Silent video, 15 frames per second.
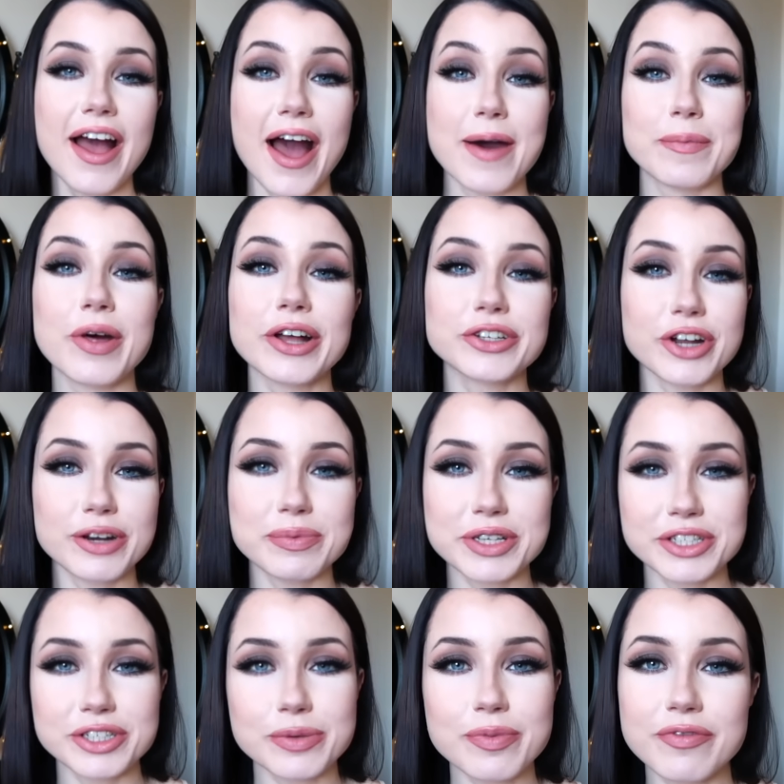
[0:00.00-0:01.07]
I'm not trying to be
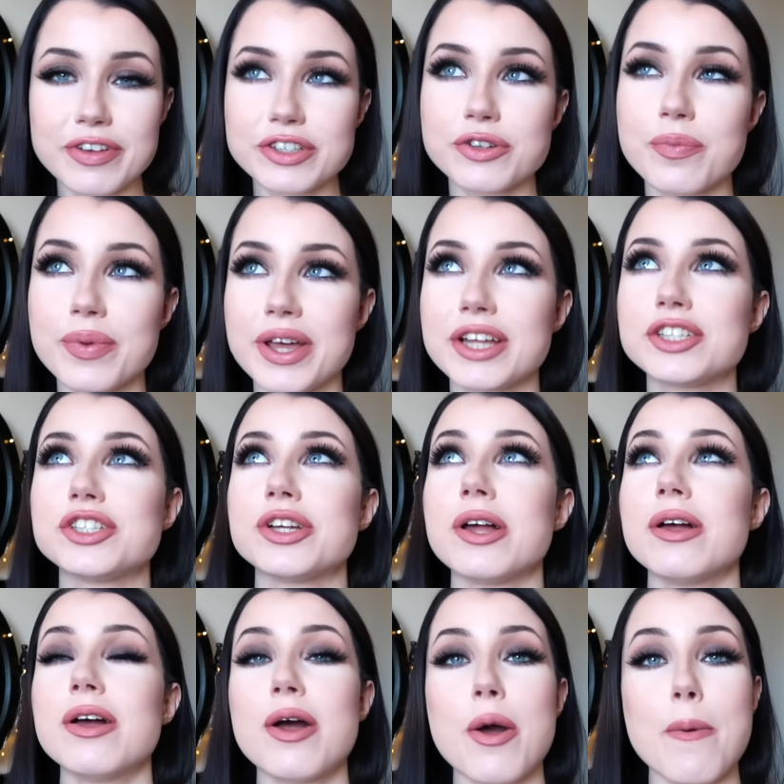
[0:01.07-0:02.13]
a superficial bitch,
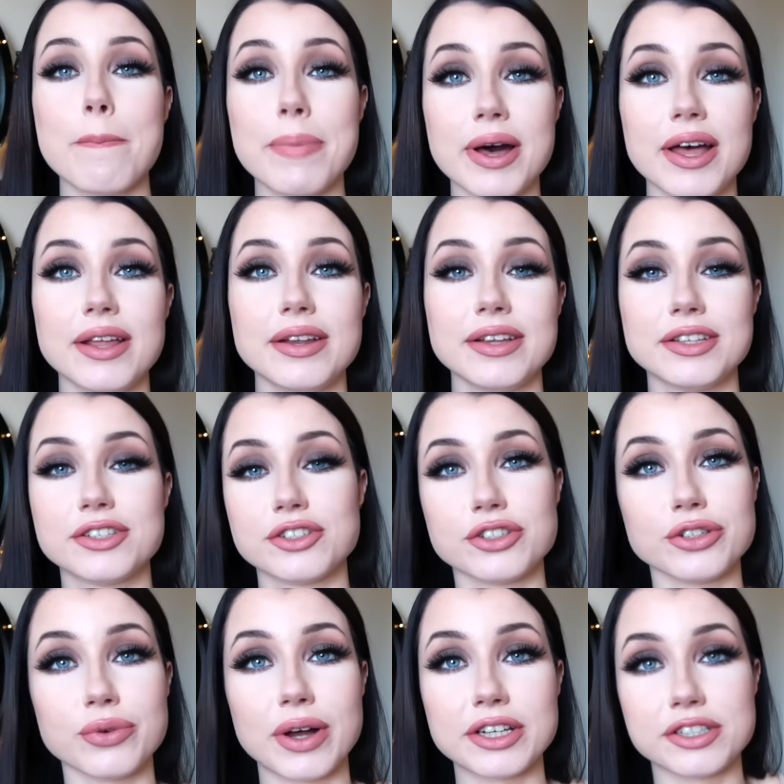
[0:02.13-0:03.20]
but it's
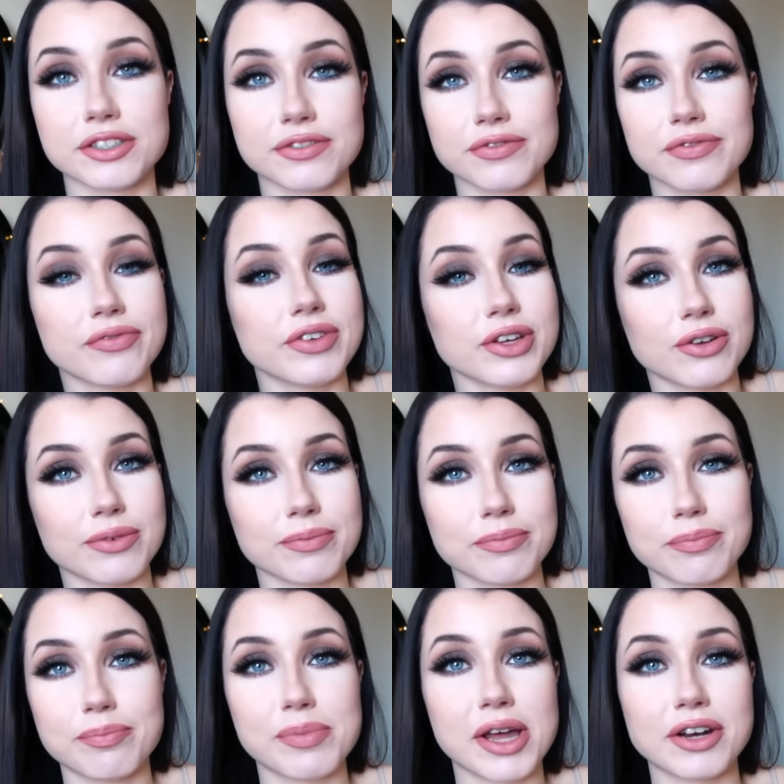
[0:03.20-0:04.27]
true. I just feel
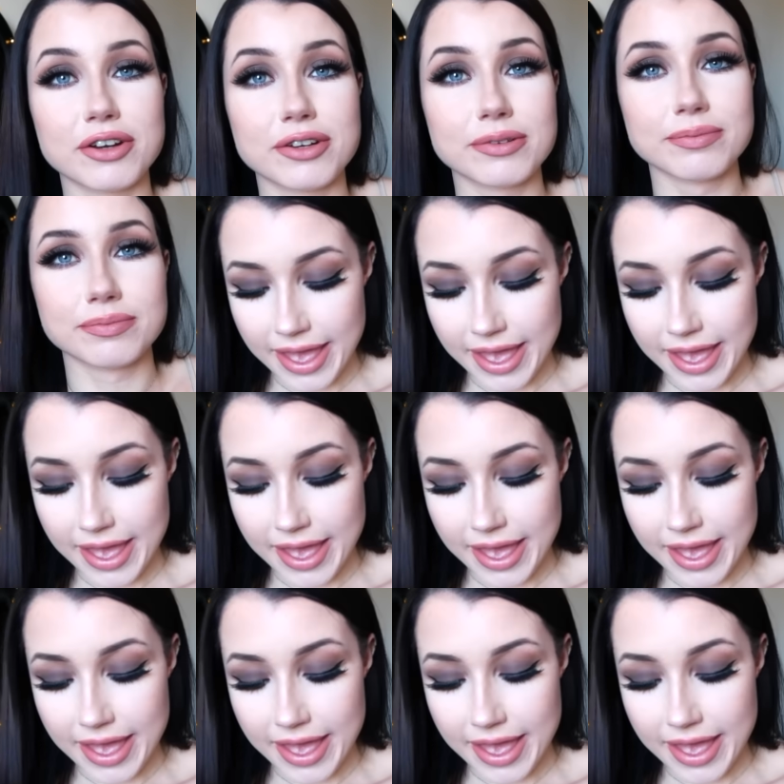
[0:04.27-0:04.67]
better.